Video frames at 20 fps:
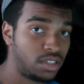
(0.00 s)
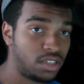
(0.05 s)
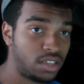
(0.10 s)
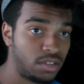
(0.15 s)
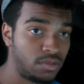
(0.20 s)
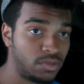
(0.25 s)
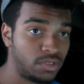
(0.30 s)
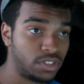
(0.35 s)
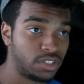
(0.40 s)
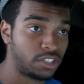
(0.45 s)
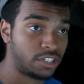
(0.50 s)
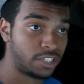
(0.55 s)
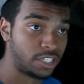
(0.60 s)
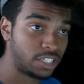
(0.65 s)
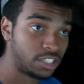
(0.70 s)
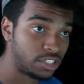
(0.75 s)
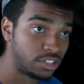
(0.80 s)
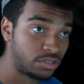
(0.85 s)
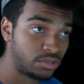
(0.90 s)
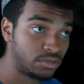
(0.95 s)
He was
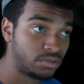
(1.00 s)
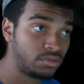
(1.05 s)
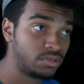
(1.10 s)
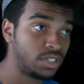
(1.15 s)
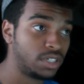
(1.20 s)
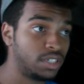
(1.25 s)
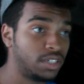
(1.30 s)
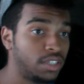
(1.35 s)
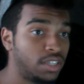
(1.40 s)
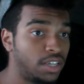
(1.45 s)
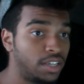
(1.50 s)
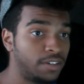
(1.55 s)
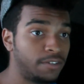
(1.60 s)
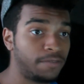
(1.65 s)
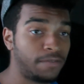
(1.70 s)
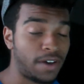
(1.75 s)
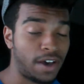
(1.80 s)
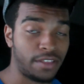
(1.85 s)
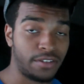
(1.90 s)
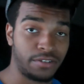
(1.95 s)
32 and a
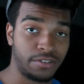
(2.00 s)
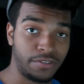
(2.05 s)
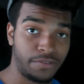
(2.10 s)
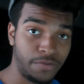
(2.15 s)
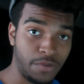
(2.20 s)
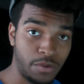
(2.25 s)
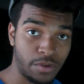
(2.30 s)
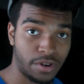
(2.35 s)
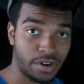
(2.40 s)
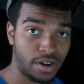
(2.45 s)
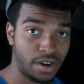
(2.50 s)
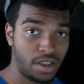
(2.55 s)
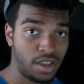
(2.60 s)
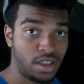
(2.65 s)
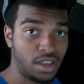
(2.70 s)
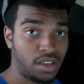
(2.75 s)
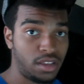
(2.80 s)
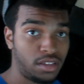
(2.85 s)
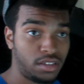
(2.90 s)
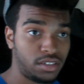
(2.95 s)
father of 4,
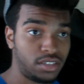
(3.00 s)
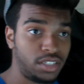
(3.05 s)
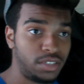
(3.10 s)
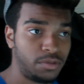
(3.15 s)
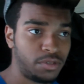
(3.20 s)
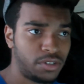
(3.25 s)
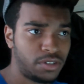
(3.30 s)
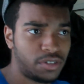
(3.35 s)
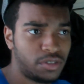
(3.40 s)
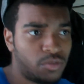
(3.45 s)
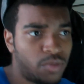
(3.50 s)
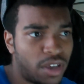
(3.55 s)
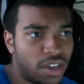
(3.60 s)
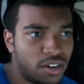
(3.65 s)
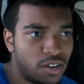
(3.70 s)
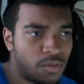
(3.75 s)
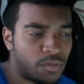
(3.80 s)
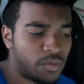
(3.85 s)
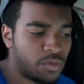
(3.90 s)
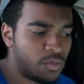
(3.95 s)
and he was on his way
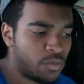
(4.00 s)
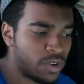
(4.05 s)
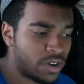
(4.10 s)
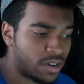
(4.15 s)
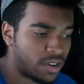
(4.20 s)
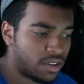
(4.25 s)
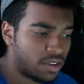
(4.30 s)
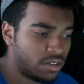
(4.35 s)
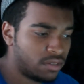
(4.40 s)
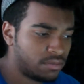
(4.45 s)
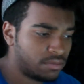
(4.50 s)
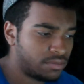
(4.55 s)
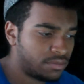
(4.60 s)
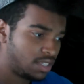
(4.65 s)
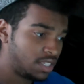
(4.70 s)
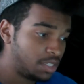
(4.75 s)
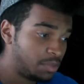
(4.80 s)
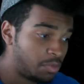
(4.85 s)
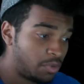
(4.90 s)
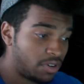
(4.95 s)
home from work.
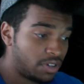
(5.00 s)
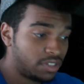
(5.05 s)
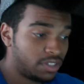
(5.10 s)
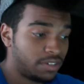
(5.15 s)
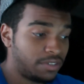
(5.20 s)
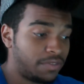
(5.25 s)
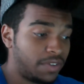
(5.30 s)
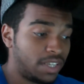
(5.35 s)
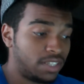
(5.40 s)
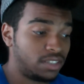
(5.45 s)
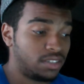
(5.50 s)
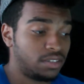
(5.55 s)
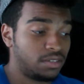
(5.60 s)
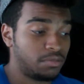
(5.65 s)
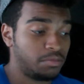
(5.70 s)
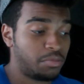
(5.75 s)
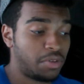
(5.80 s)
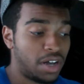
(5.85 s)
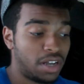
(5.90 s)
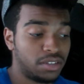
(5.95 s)
These boys are
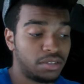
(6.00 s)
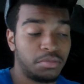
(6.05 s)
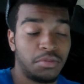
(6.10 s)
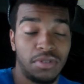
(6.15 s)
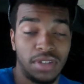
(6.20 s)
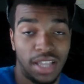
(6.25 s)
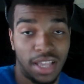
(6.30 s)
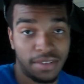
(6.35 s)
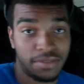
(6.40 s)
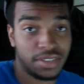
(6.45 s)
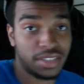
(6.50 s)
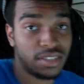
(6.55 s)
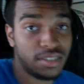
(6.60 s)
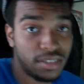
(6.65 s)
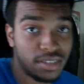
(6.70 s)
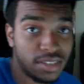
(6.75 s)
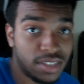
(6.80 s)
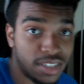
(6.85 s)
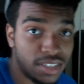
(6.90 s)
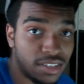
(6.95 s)
facing possible life
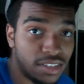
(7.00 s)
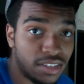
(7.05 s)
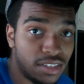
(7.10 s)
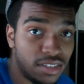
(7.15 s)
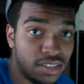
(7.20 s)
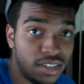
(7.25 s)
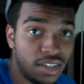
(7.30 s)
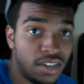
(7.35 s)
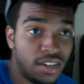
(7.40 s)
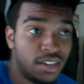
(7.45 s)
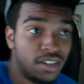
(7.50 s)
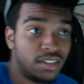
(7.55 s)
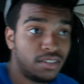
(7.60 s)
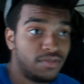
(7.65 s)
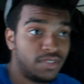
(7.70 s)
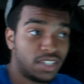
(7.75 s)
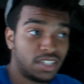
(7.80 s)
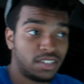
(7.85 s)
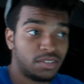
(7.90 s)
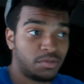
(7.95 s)
sentences
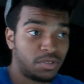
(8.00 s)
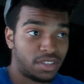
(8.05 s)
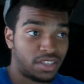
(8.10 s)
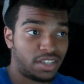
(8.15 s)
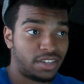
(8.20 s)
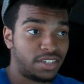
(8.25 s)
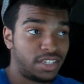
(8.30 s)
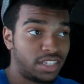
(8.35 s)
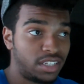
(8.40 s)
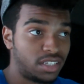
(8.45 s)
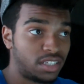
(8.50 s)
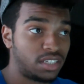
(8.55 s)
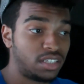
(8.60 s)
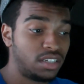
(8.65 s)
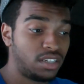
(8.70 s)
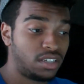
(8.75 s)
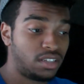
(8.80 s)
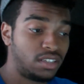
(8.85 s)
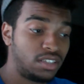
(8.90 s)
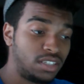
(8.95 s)
because what they did
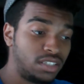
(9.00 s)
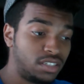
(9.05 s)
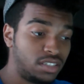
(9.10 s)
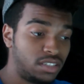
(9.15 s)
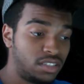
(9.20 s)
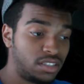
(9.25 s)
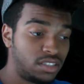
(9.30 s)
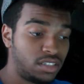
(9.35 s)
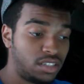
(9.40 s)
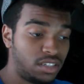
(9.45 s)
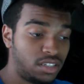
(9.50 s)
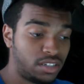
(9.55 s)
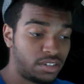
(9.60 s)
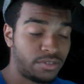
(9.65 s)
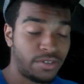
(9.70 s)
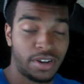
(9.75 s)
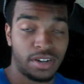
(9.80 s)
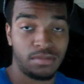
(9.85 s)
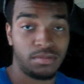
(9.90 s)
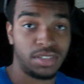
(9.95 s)
is
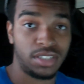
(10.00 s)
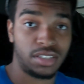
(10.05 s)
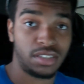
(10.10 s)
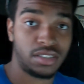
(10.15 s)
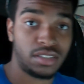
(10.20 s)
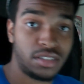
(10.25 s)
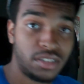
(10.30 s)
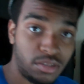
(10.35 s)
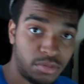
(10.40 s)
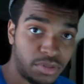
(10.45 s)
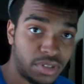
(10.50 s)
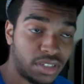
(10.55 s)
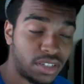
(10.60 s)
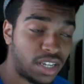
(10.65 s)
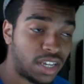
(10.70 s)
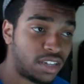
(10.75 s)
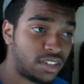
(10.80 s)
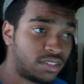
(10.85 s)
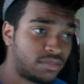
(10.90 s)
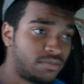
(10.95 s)
incredibly stupid.
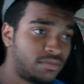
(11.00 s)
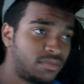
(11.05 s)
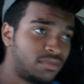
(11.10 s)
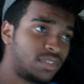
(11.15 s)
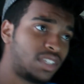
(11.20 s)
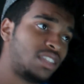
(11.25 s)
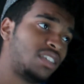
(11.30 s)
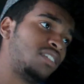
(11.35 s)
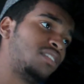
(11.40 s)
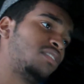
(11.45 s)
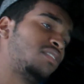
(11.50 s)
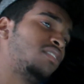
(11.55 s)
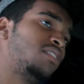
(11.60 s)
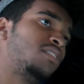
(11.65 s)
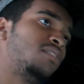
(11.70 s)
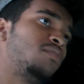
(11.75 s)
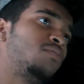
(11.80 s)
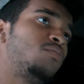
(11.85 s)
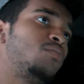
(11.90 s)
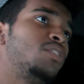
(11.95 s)
I think
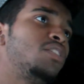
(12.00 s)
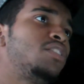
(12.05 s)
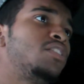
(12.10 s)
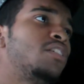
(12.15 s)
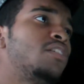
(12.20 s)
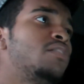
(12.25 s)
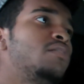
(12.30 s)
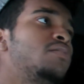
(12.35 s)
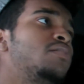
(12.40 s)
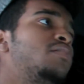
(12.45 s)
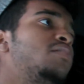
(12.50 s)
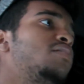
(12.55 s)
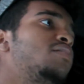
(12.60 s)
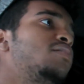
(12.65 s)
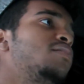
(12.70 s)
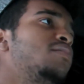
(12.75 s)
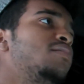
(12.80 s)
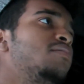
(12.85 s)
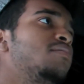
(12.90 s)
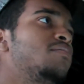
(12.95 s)
one charge
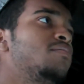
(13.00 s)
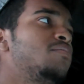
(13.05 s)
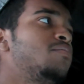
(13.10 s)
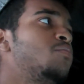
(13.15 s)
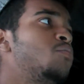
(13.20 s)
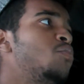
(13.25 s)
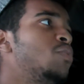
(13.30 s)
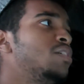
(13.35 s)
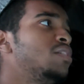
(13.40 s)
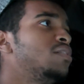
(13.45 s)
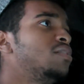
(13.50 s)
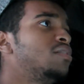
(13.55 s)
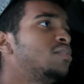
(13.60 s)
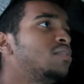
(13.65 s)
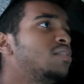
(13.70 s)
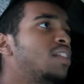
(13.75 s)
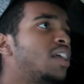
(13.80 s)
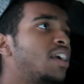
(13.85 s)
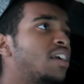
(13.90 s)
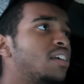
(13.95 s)

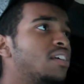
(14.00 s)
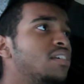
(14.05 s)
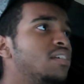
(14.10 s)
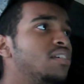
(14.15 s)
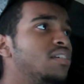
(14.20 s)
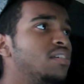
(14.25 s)
was like